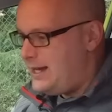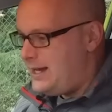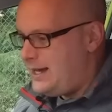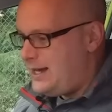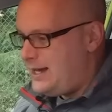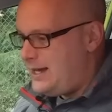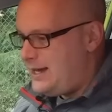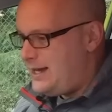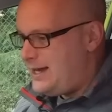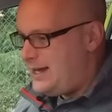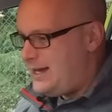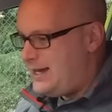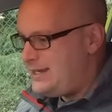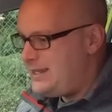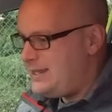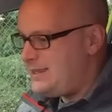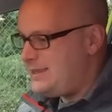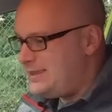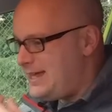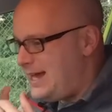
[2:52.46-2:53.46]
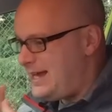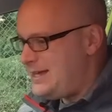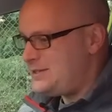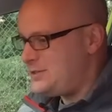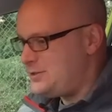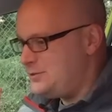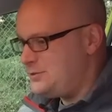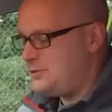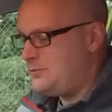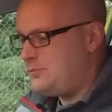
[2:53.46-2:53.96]
And at that
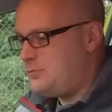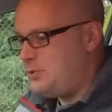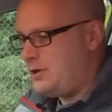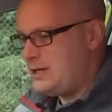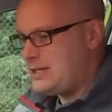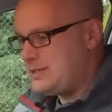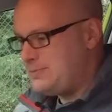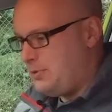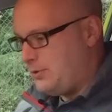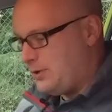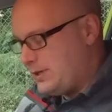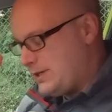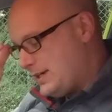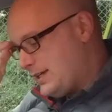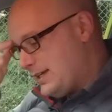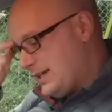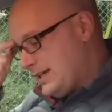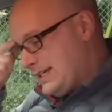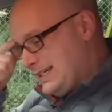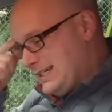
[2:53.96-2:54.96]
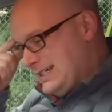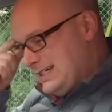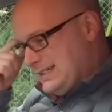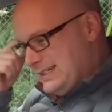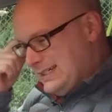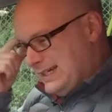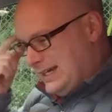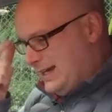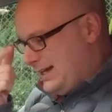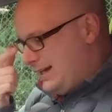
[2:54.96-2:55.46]
sort of price point,
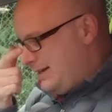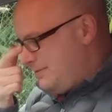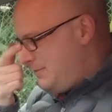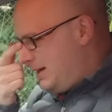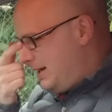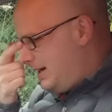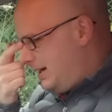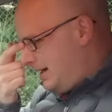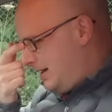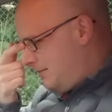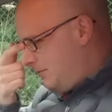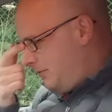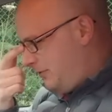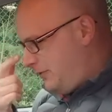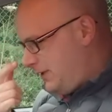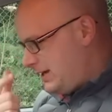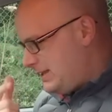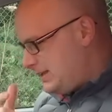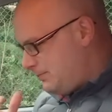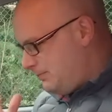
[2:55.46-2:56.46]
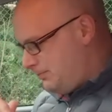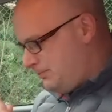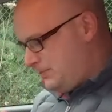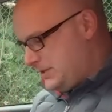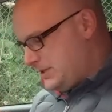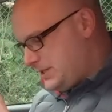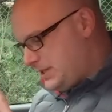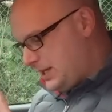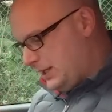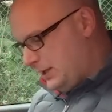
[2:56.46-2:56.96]
I'm afraid
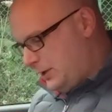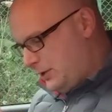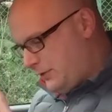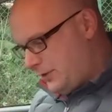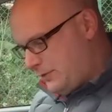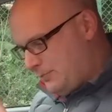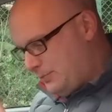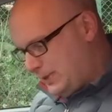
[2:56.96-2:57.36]
a lot of the